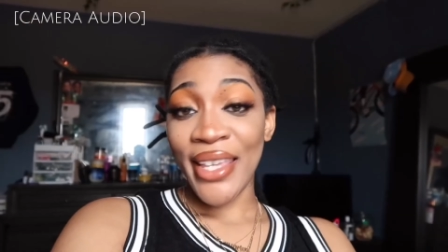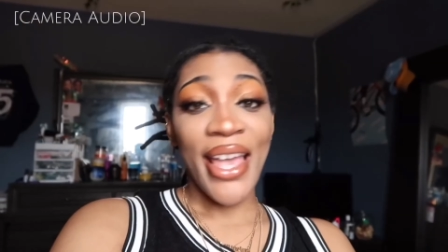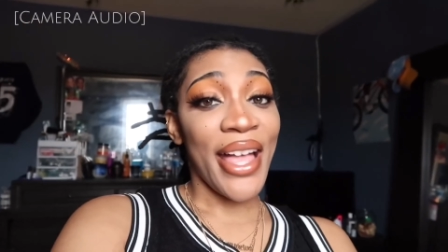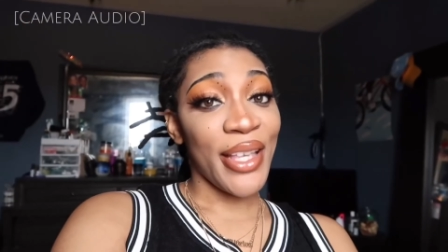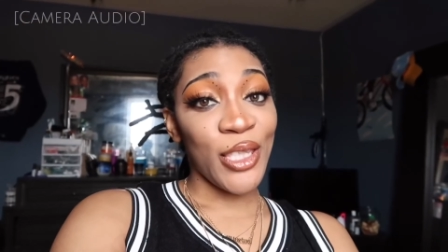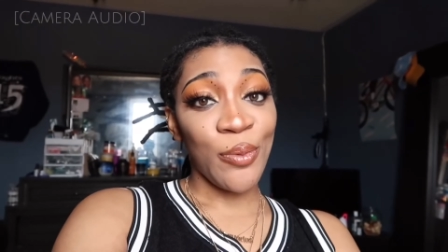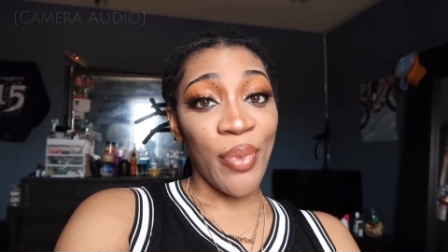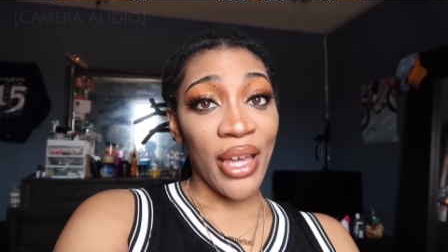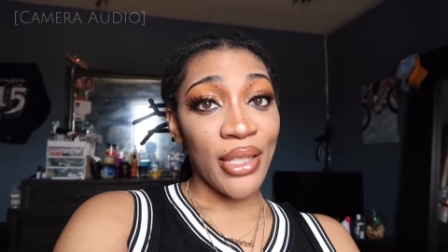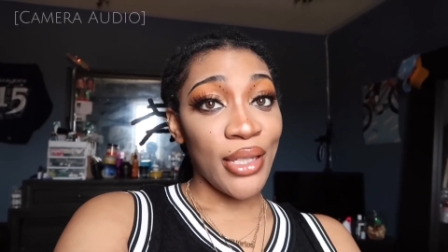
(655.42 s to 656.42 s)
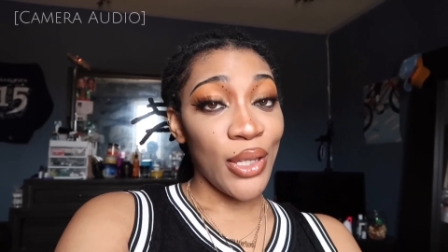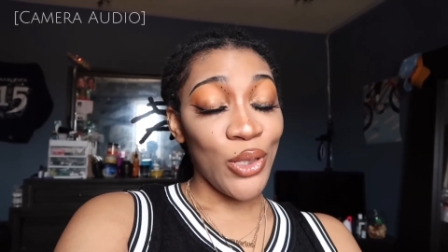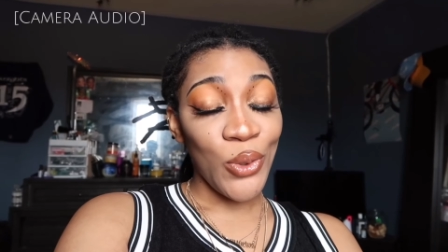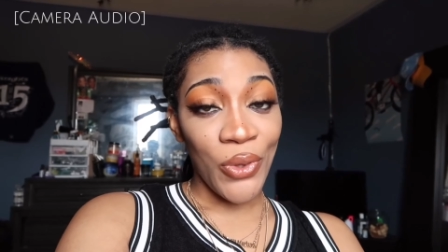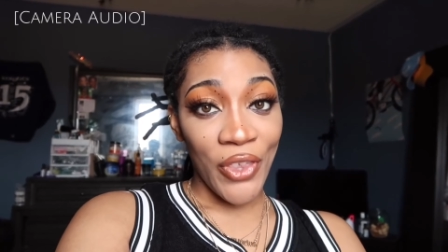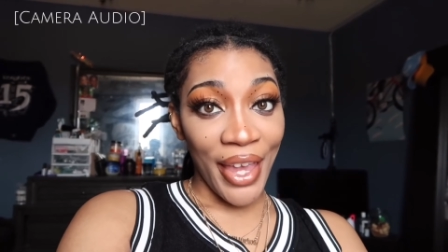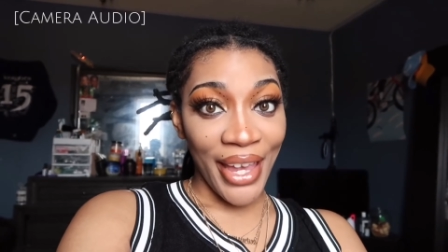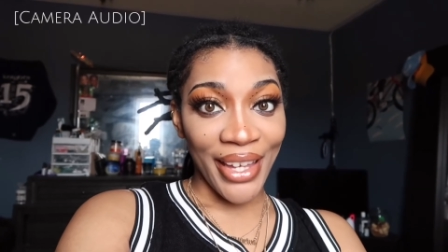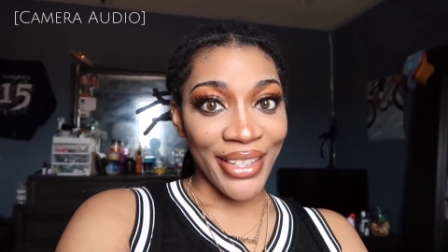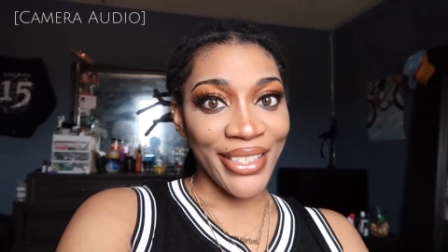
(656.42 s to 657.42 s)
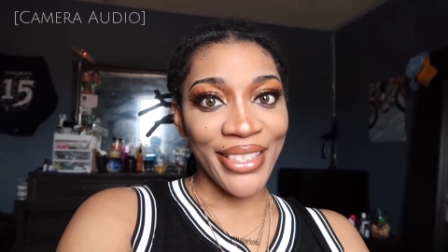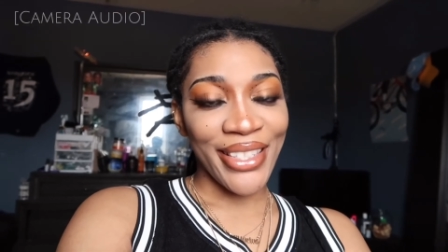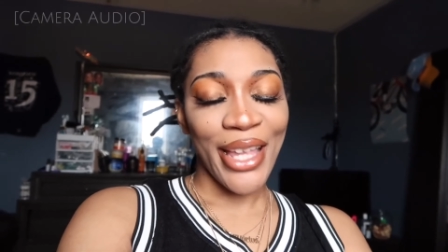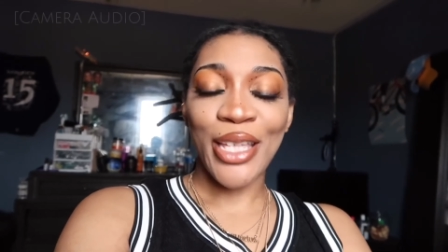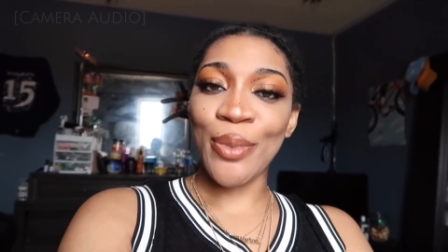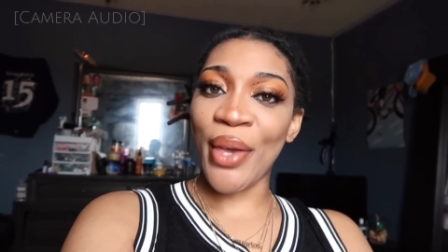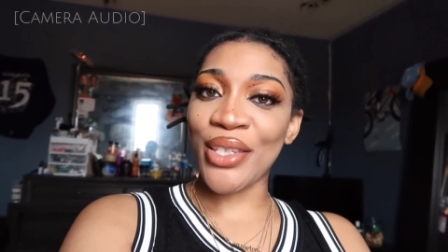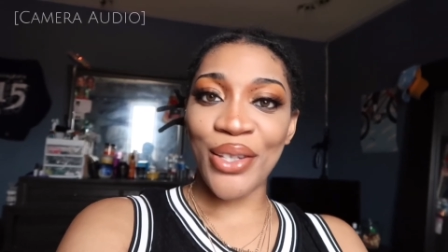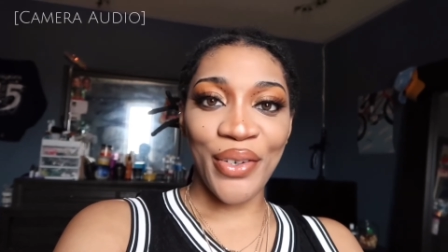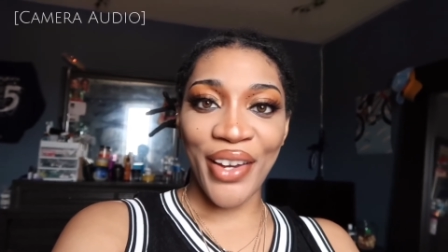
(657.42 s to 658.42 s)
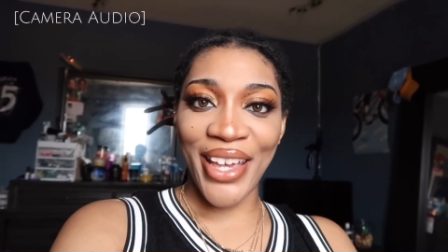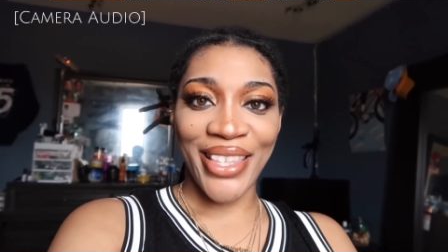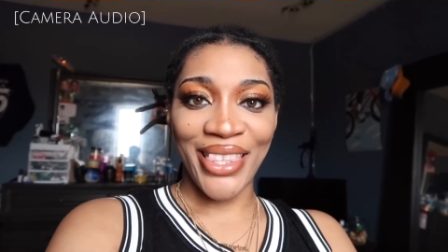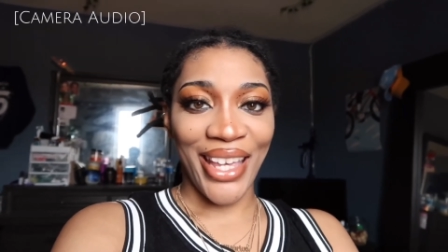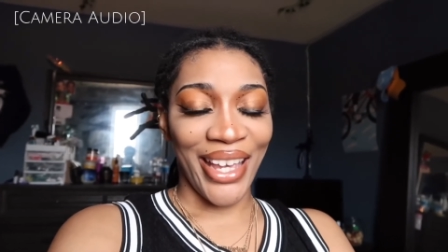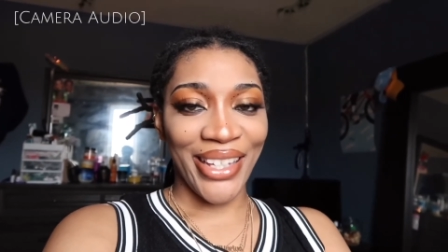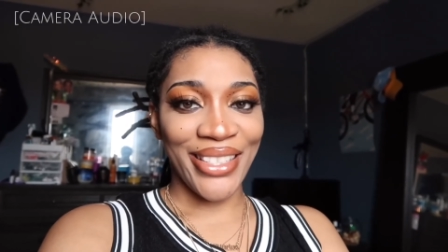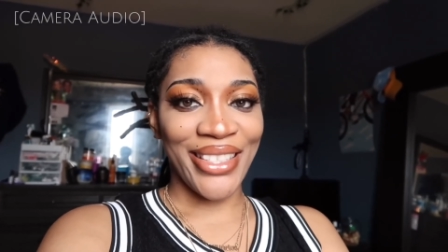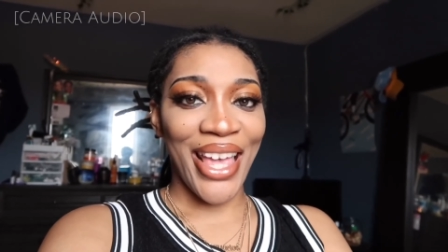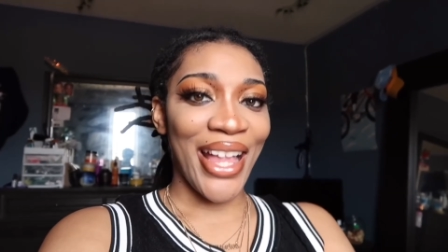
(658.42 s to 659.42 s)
Yeah, expect new things and expect great things.